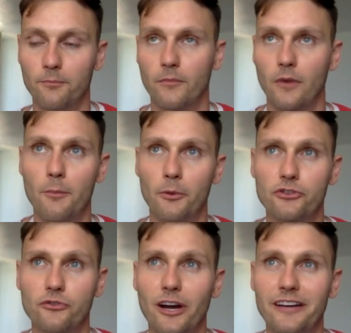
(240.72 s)
I merge
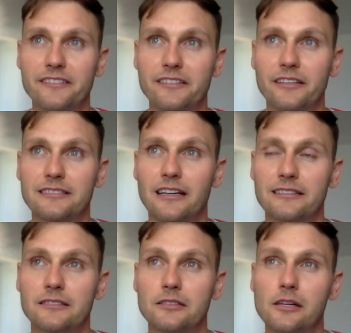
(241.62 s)
the ideas
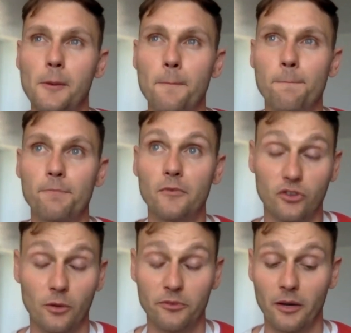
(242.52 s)
as
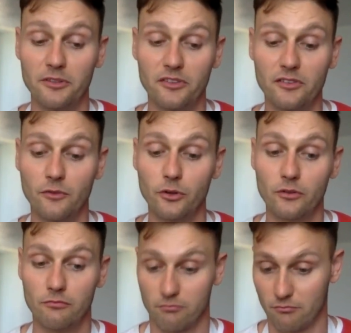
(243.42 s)
sometimes it's even
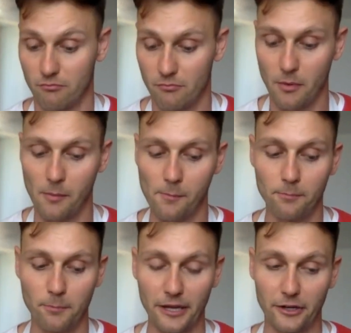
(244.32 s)

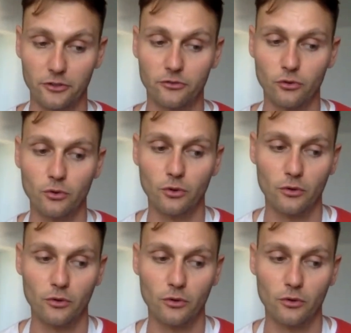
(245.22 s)
better to